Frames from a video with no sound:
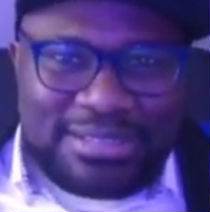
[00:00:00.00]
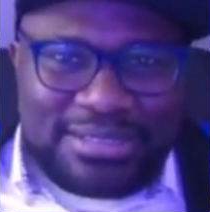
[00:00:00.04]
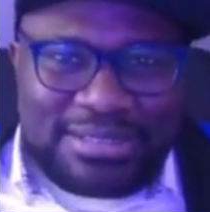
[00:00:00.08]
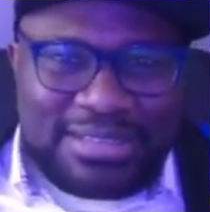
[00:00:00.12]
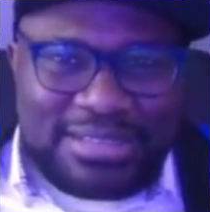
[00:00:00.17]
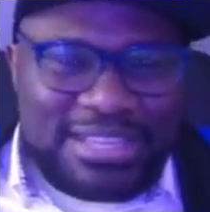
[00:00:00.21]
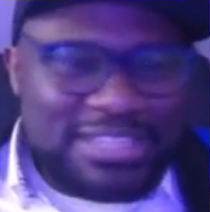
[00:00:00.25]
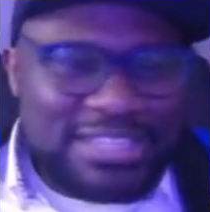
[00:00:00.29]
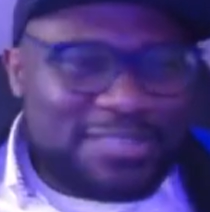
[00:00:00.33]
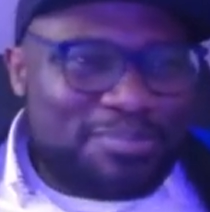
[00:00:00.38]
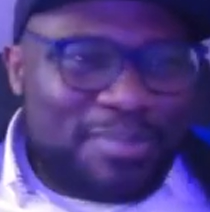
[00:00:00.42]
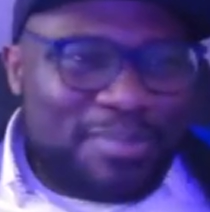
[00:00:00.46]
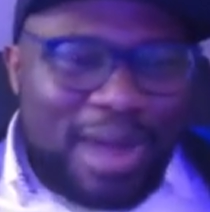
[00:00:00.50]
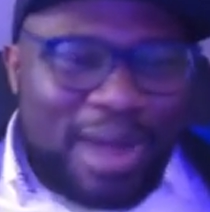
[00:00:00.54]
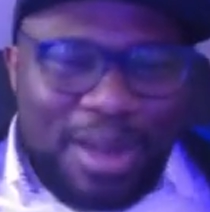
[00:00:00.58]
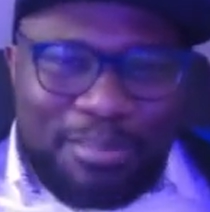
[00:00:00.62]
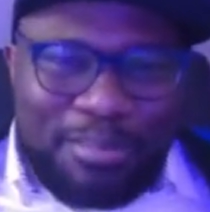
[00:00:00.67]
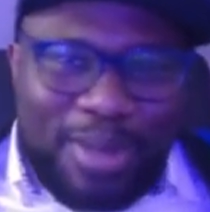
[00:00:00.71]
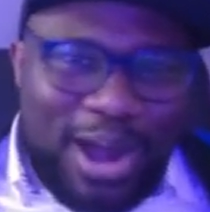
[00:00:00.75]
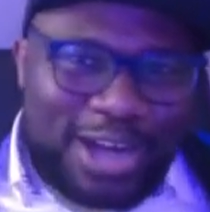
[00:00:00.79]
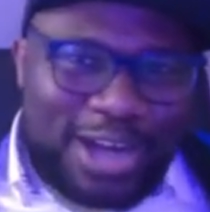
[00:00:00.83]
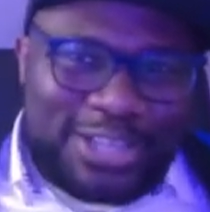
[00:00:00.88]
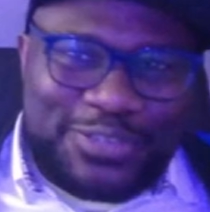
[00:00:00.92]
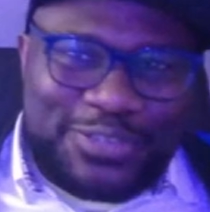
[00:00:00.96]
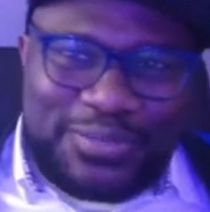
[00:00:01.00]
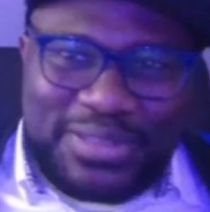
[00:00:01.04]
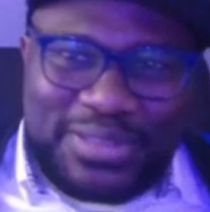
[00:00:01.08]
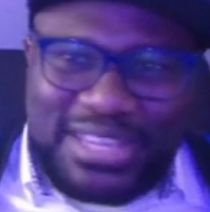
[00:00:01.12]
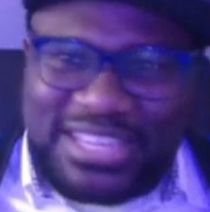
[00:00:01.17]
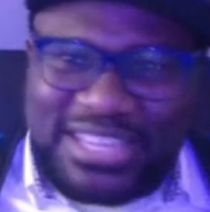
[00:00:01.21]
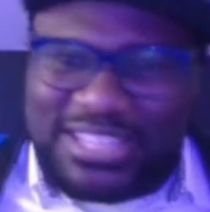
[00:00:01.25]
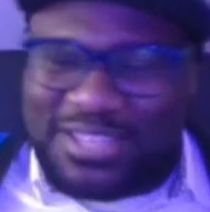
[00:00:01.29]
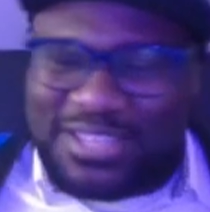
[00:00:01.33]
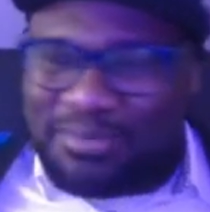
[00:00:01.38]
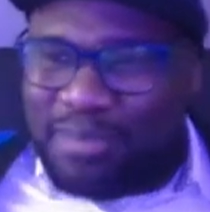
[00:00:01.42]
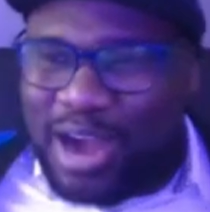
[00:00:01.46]
This march for
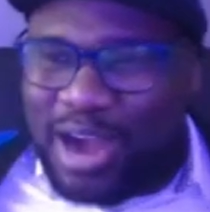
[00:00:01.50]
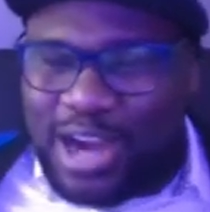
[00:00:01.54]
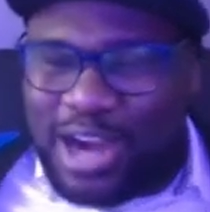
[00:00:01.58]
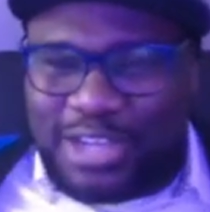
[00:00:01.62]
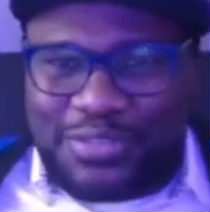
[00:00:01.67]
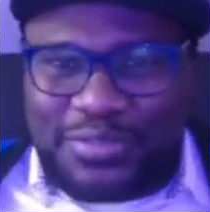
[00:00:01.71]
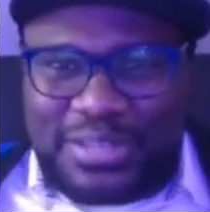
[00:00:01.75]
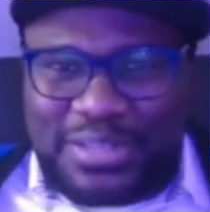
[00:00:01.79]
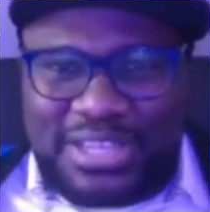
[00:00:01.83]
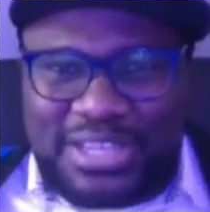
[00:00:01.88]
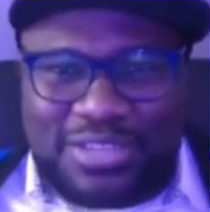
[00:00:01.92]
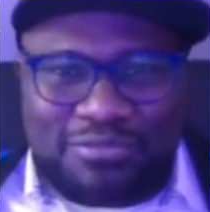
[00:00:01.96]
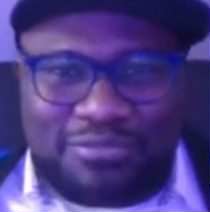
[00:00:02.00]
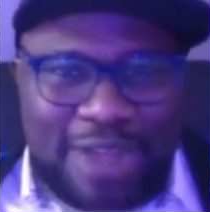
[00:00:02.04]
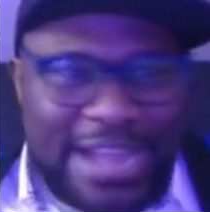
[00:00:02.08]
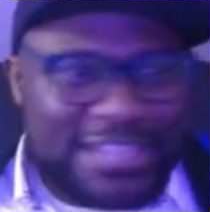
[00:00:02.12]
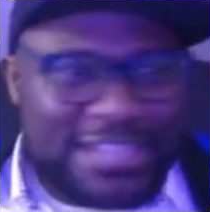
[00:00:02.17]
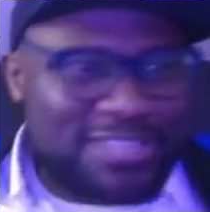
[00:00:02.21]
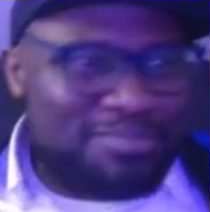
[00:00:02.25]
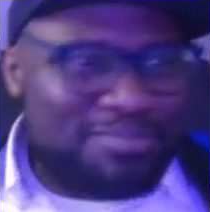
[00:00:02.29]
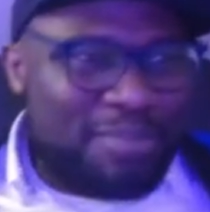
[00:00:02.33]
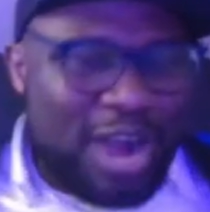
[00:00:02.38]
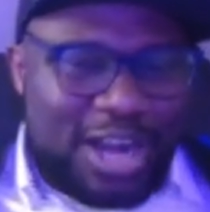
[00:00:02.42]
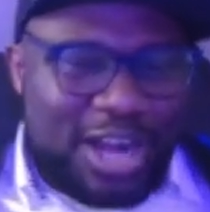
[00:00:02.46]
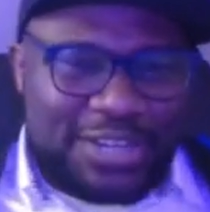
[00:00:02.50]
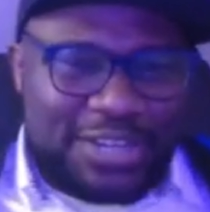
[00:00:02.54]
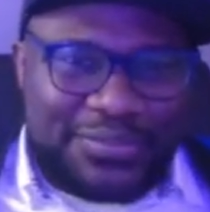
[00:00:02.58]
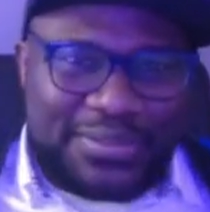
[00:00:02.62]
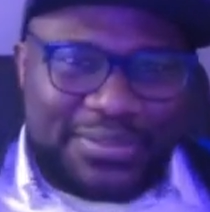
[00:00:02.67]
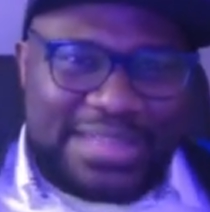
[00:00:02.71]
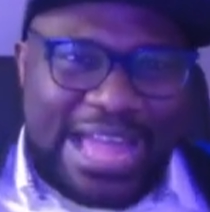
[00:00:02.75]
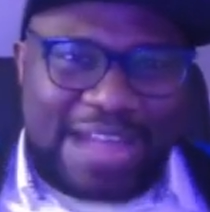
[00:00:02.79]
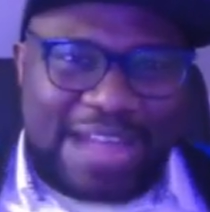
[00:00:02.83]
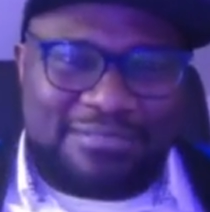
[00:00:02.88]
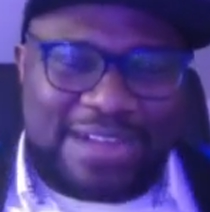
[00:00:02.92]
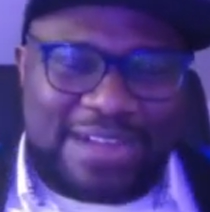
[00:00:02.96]
this, march for this right, march for
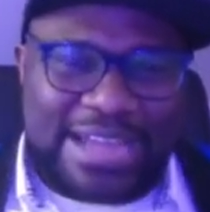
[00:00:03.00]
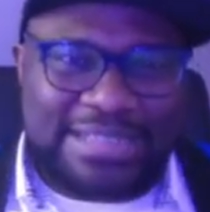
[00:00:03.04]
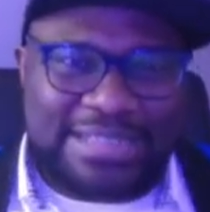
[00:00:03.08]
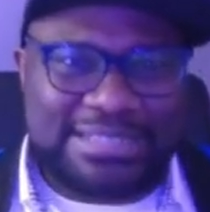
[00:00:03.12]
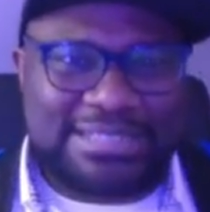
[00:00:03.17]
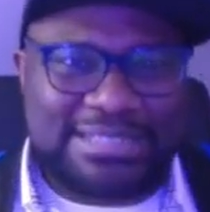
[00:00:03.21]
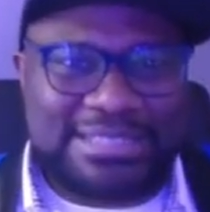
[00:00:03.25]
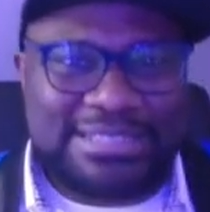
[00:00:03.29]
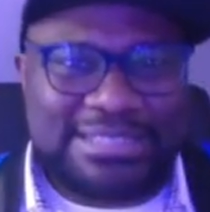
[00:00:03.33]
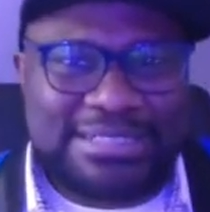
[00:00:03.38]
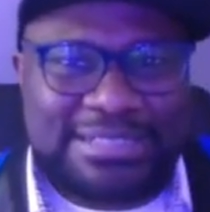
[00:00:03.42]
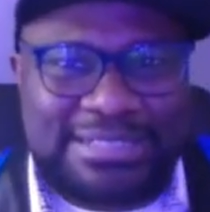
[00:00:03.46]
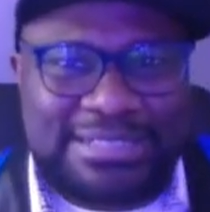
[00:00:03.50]
that right.